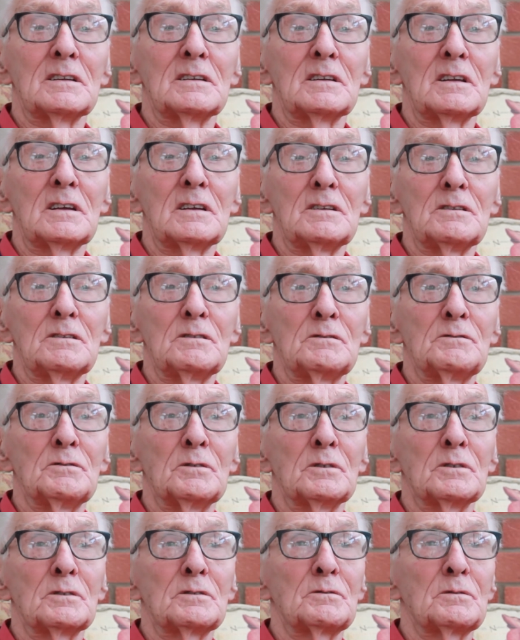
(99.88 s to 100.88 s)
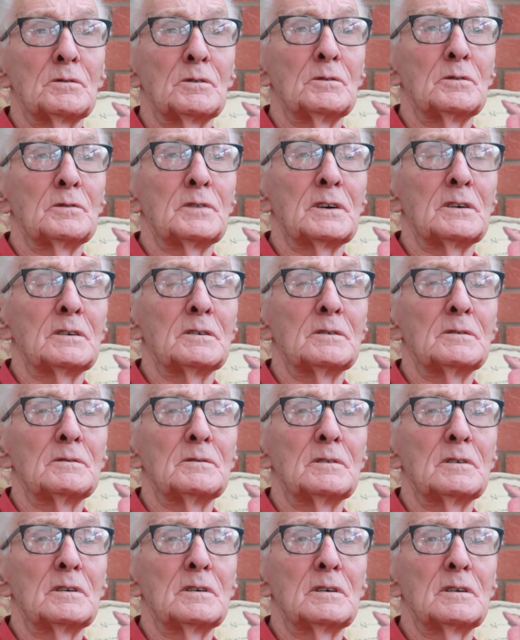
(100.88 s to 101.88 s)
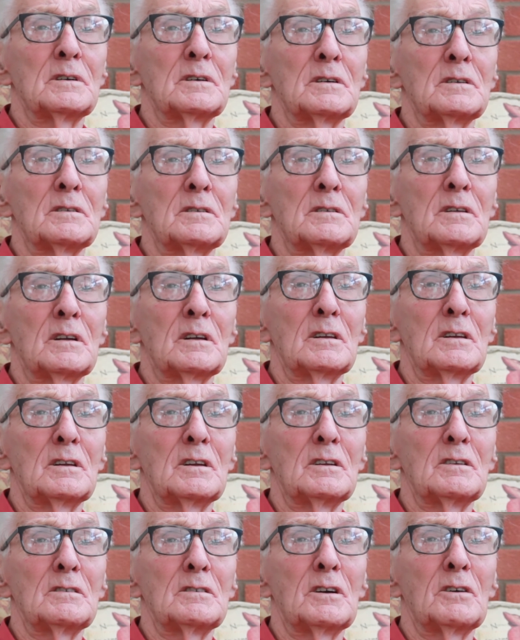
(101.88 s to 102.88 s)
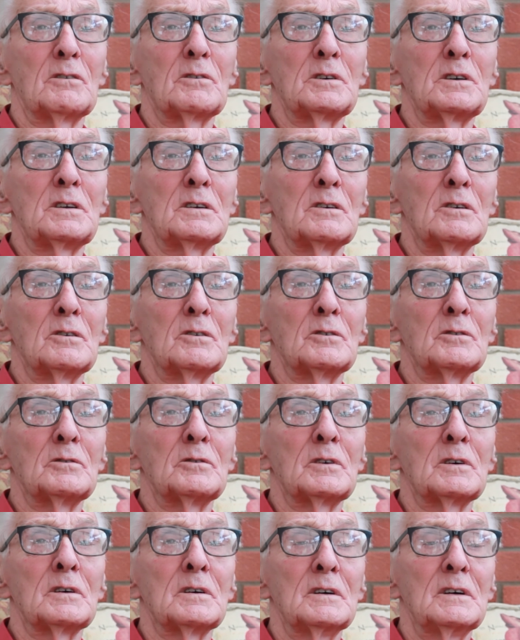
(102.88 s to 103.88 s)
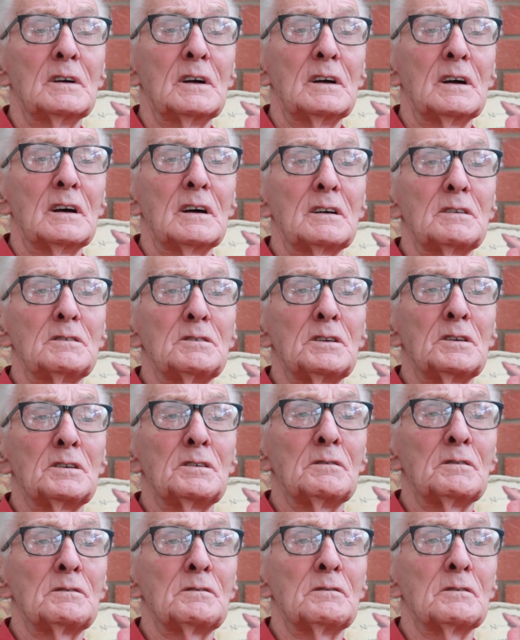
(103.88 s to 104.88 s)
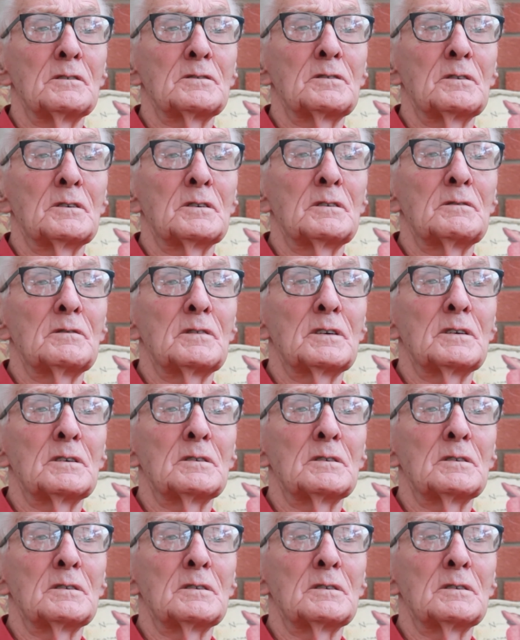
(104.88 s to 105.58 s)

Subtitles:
And he drove a lorry, or he did drive